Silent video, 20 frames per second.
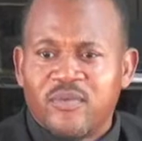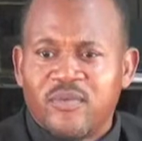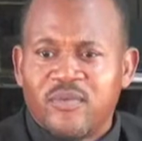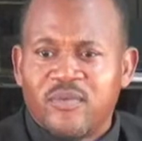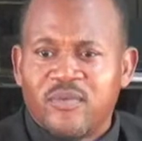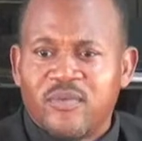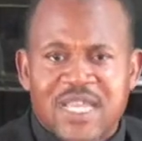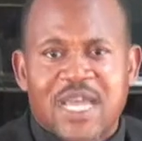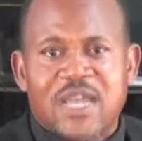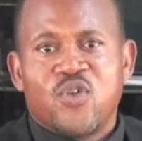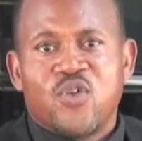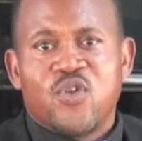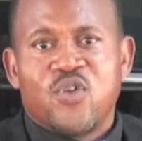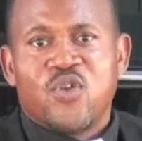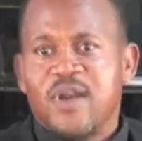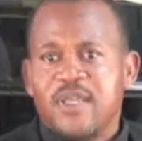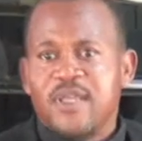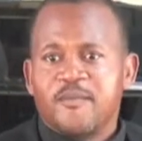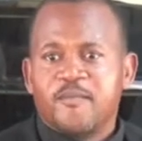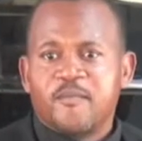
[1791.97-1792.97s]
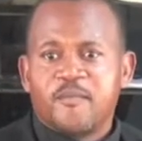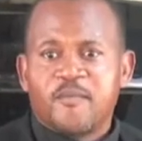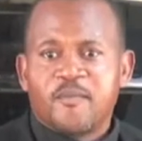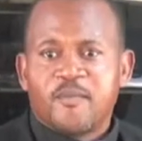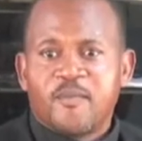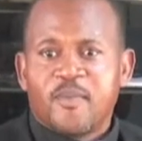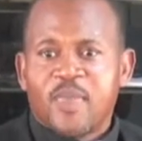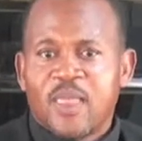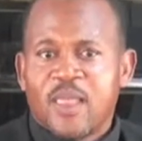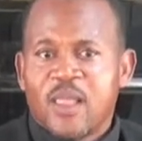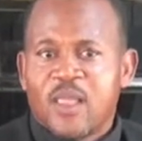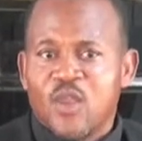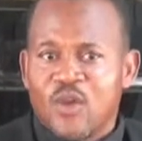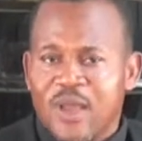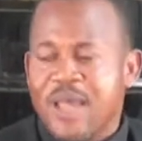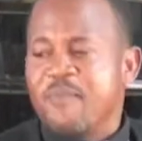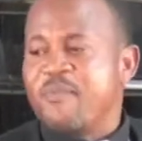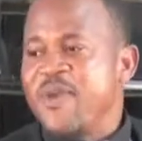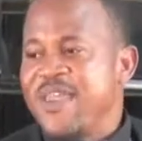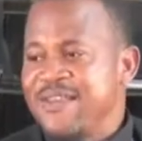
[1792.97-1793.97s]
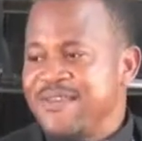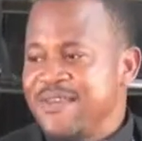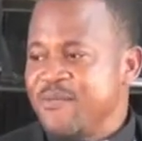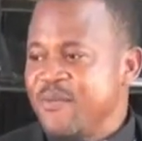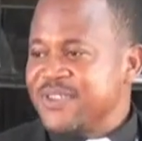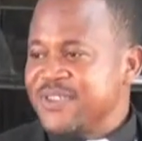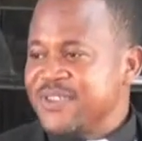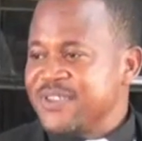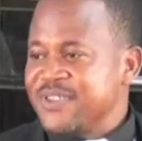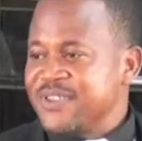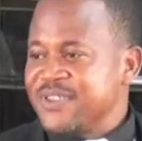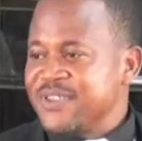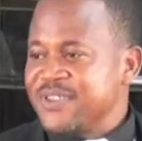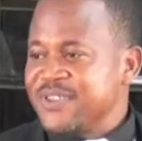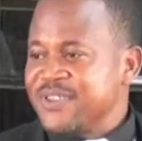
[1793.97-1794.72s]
Sir, don't worry. You can pay it a month after.